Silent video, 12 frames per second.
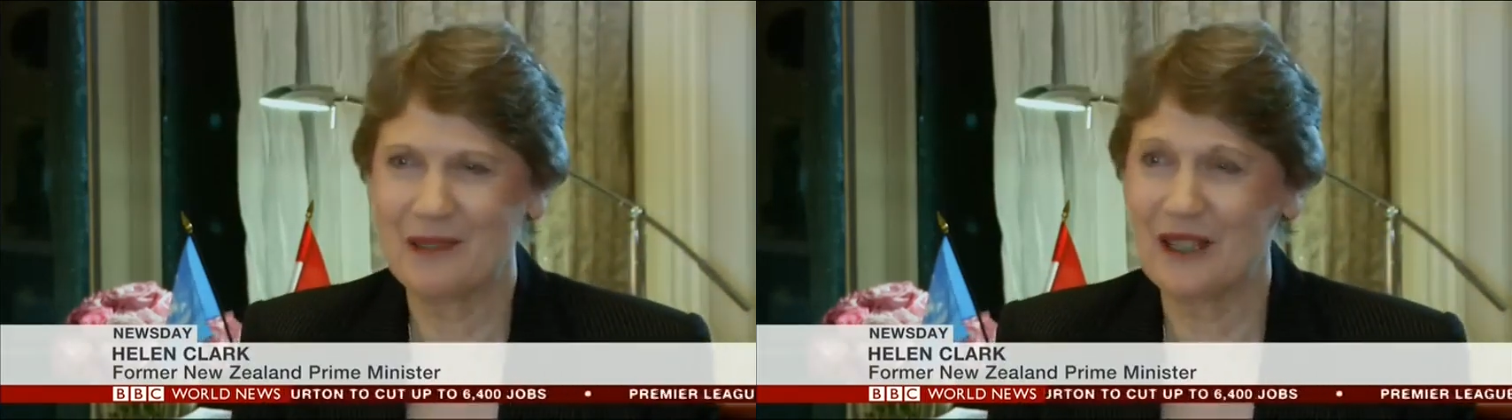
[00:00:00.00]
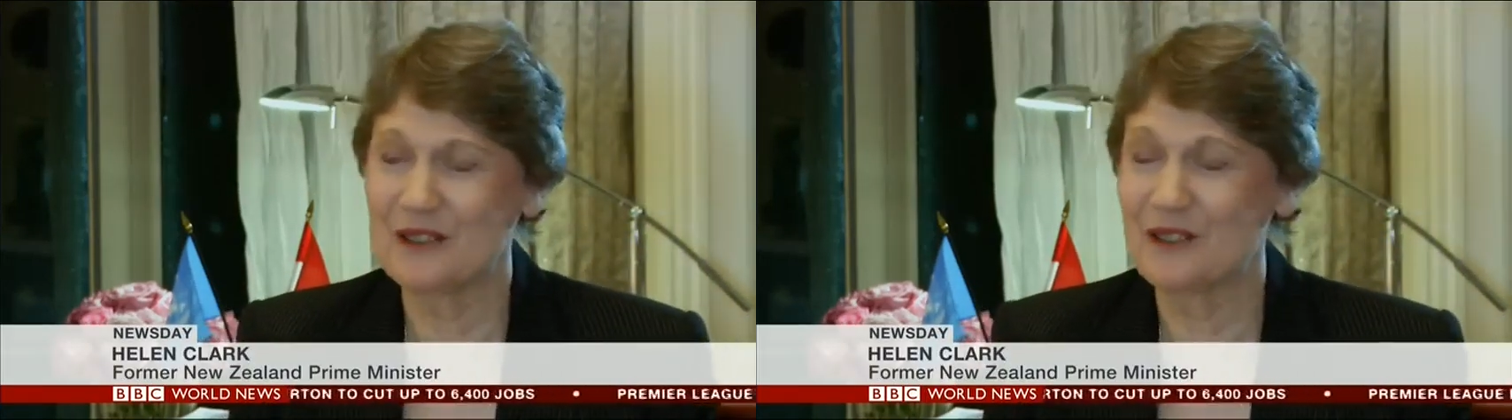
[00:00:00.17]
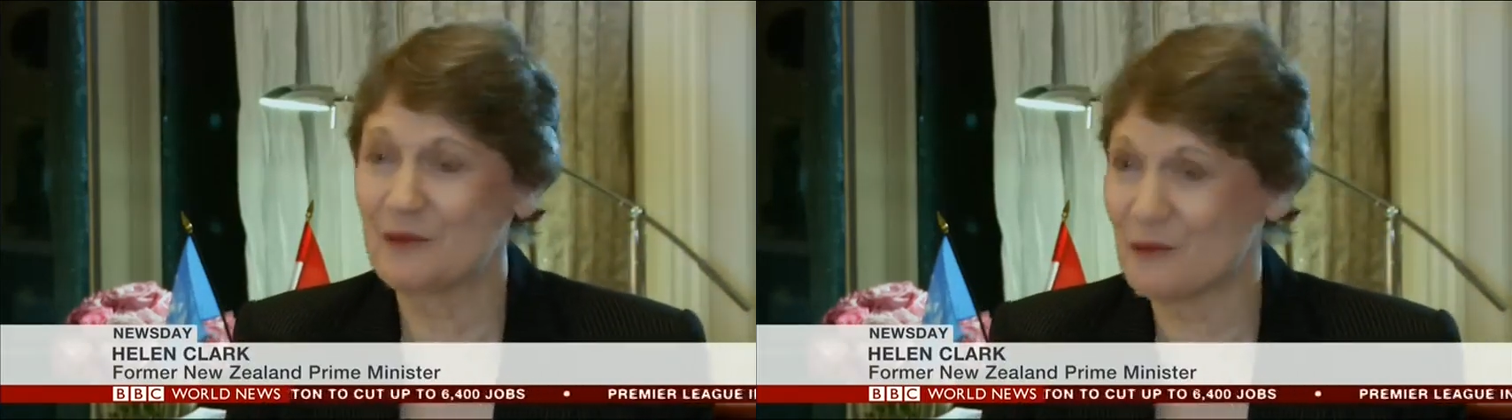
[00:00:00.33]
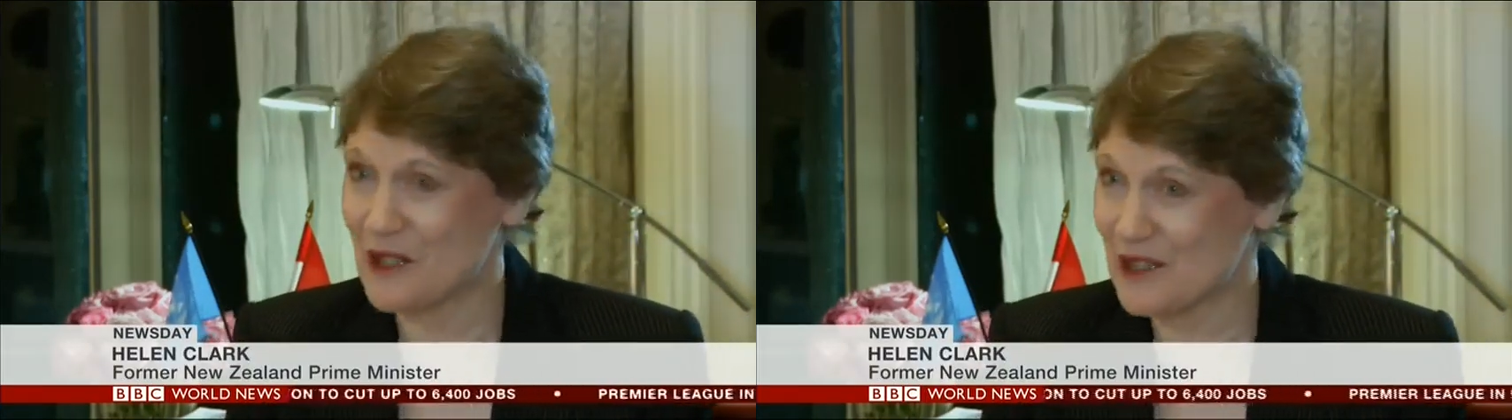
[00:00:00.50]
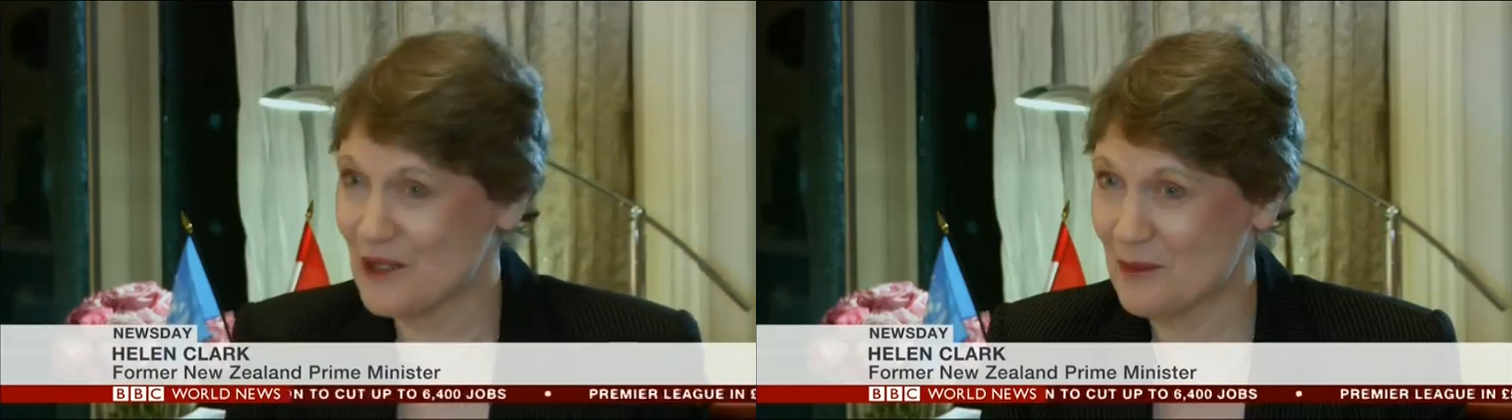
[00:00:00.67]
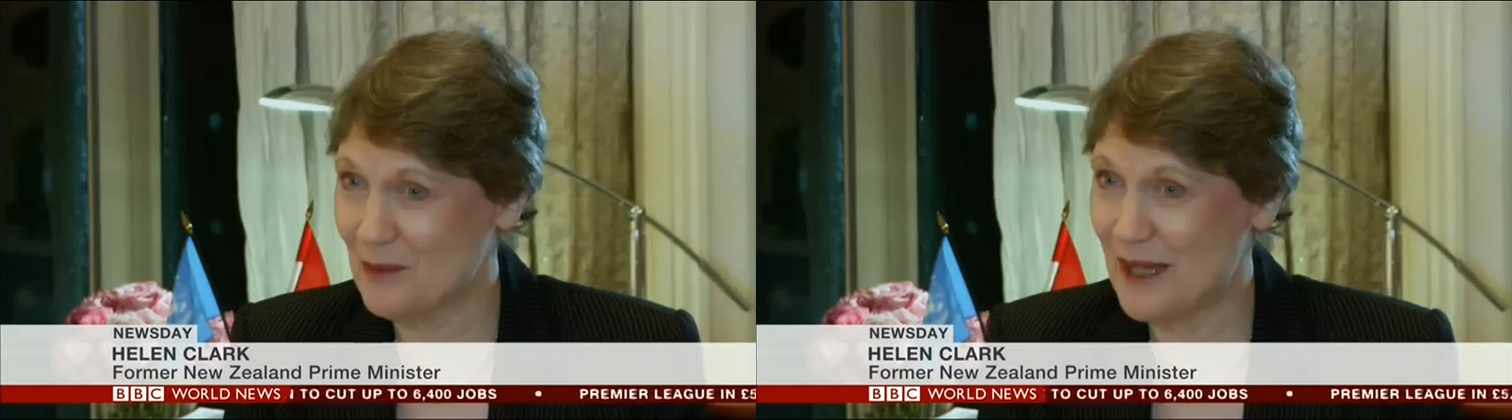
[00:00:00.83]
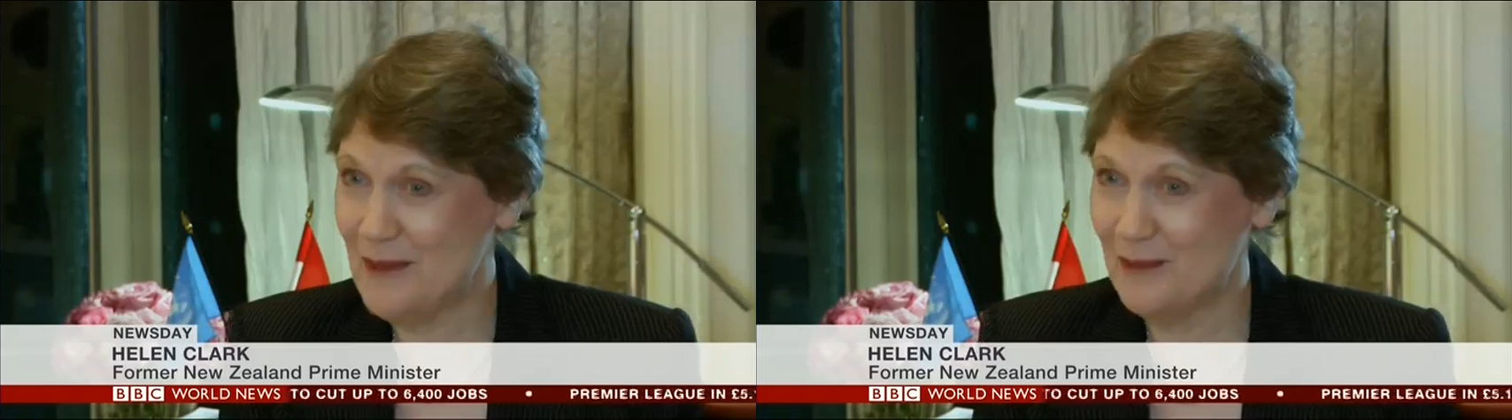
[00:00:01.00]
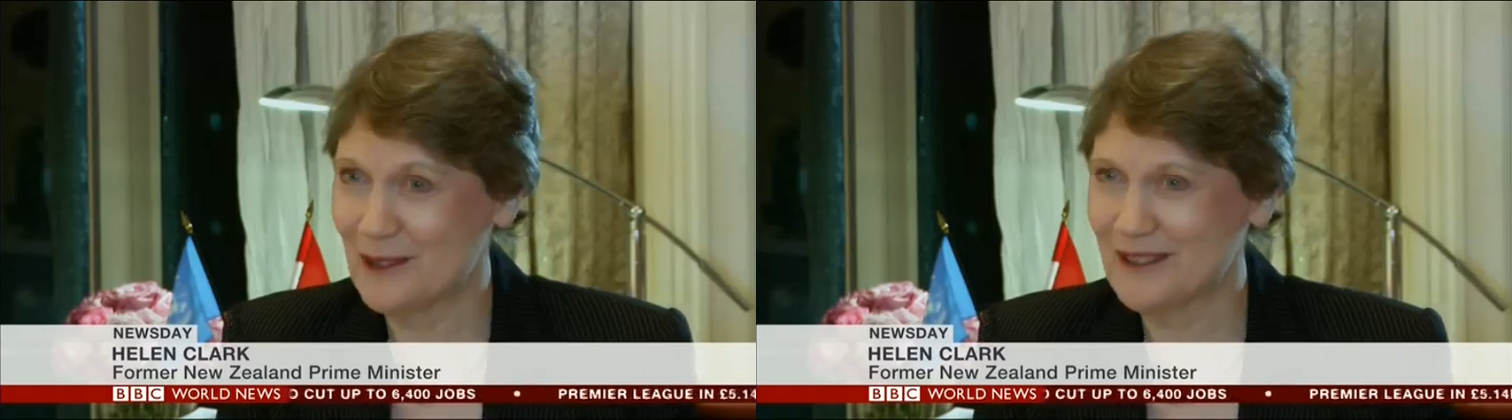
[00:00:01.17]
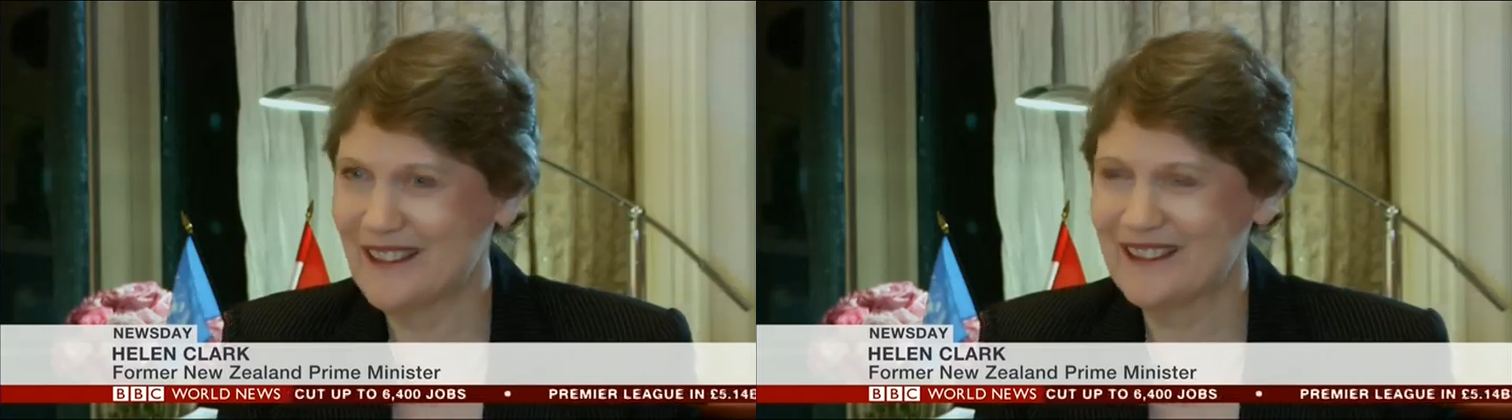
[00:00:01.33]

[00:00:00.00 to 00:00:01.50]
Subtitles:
But I did read in the paper